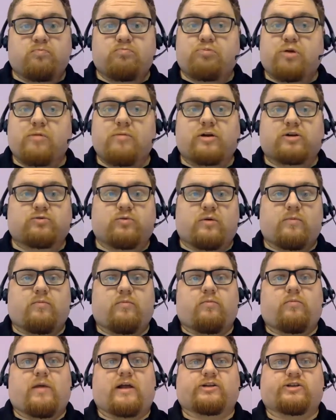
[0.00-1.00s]
pretty much what
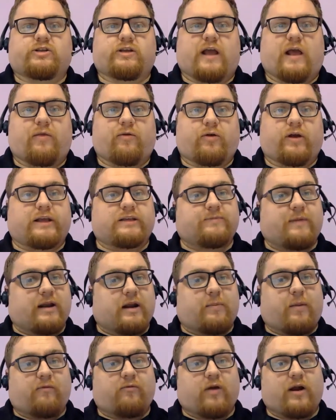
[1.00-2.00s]
Magic the Gathering is made
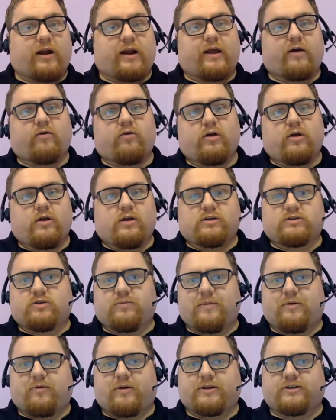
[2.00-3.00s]
up of right now. So
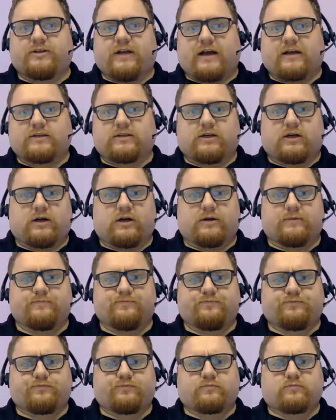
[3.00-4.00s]
mid range decks are
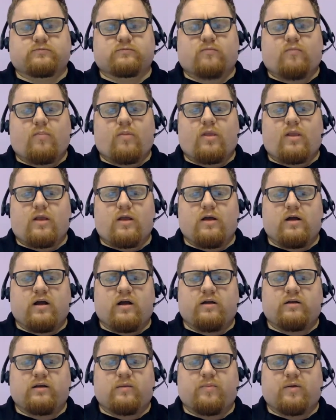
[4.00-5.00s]

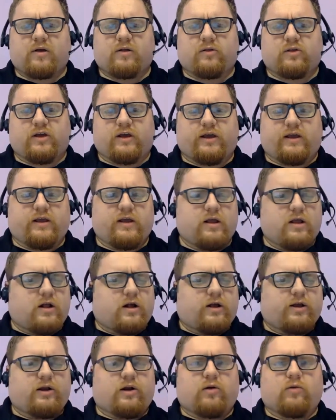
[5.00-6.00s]
uh, typically,
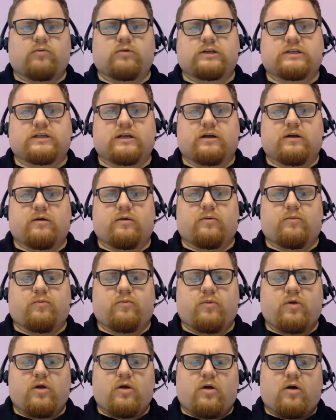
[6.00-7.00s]
you know,
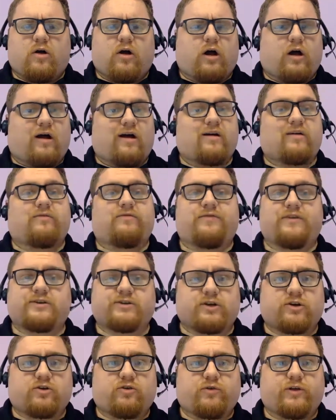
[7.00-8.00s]
some uh,
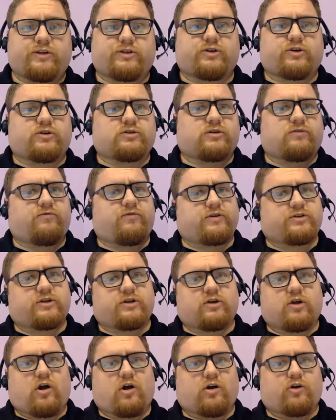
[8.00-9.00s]
efficient creatures,
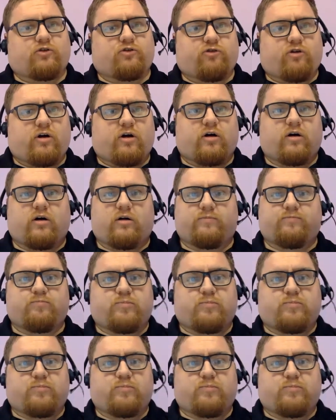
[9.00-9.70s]
efficient card draw,